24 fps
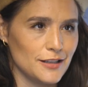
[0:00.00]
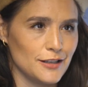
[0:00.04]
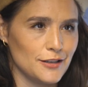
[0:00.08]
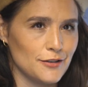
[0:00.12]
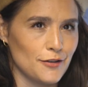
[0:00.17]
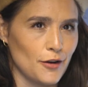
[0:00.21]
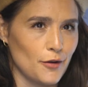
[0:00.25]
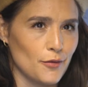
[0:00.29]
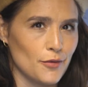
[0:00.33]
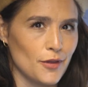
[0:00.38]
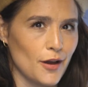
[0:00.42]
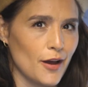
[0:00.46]

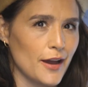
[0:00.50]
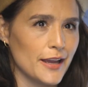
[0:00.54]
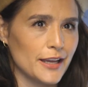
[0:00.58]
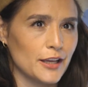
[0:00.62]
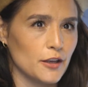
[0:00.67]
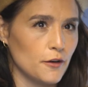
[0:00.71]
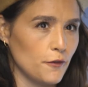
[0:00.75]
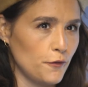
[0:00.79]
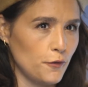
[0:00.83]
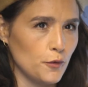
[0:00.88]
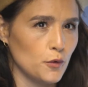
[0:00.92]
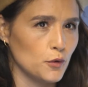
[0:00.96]
that I
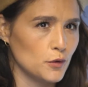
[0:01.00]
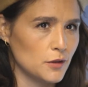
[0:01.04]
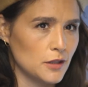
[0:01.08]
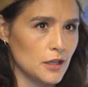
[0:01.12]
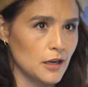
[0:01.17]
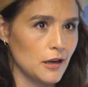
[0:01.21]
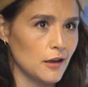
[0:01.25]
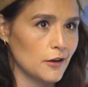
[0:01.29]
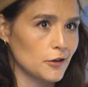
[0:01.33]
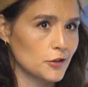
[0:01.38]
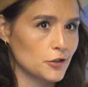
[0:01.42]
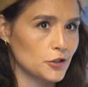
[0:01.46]
could afford
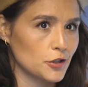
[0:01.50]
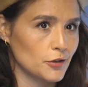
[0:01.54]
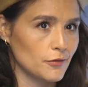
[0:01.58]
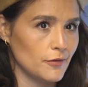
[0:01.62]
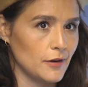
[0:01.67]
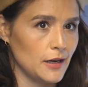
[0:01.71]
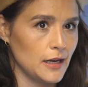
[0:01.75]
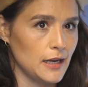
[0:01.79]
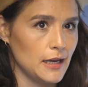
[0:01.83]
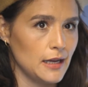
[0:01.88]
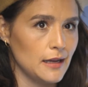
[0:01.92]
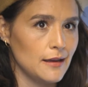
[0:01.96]
the
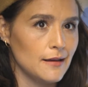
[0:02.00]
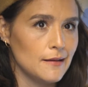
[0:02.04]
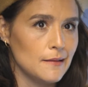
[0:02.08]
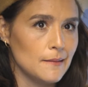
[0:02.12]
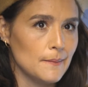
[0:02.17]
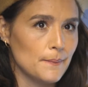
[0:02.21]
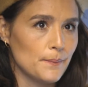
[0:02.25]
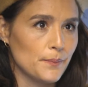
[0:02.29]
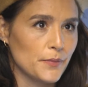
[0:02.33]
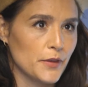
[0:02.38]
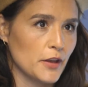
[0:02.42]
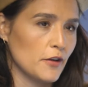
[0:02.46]
luxury
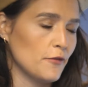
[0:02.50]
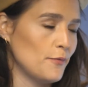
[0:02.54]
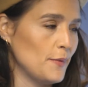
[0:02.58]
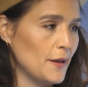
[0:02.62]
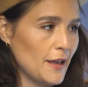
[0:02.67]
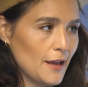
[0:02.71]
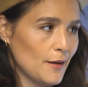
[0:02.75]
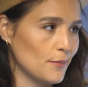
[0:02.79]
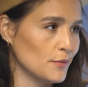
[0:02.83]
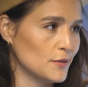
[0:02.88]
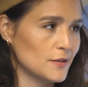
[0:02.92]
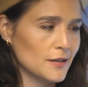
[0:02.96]
of
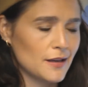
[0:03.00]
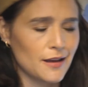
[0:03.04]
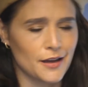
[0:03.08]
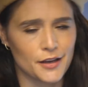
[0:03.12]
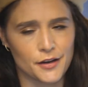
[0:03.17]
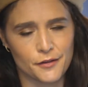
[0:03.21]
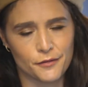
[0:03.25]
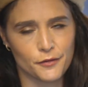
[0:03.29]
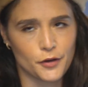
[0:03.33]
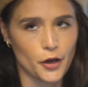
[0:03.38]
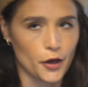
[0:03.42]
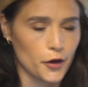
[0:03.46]
being able to
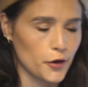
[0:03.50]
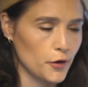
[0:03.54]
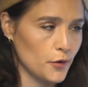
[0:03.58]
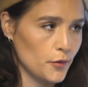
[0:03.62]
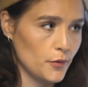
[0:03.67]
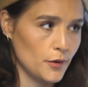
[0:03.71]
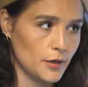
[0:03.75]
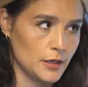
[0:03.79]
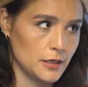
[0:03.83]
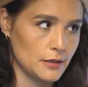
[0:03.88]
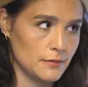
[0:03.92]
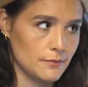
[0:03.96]
kind of
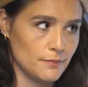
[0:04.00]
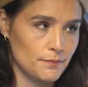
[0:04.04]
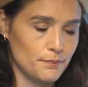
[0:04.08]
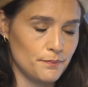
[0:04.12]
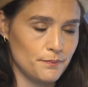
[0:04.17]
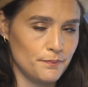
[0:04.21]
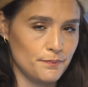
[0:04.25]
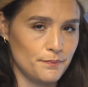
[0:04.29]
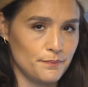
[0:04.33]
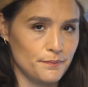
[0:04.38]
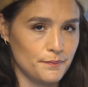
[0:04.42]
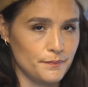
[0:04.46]
go and
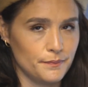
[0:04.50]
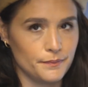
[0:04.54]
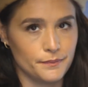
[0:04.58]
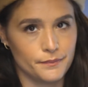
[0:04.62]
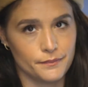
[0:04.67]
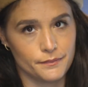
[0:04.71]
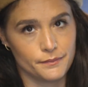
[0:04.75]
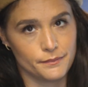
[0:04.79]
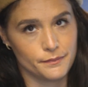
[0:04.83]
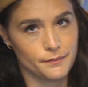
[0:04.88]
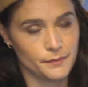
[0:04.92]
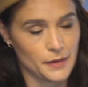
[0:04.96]

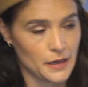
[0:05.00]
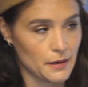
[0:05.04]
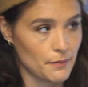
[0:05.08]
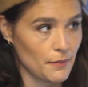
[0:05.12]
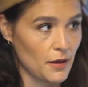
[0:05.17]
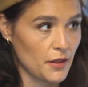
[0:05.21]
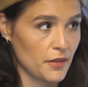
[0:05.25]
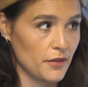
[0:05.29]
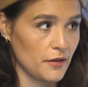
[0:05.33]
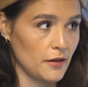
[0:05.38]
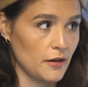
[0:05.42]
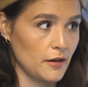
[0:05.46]
be a
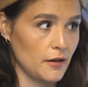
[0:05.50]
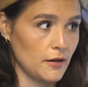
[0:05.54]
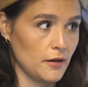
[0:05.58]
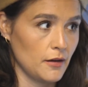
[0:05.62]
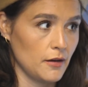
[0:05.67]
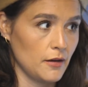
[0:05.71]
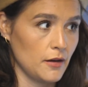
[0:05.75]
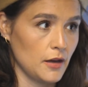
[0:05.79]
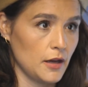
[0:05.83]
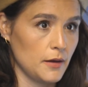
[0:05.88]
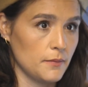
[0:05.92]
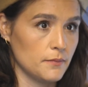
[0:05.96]

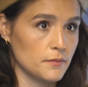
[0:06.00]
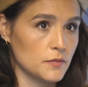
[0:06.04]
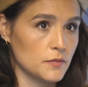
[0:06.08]
mother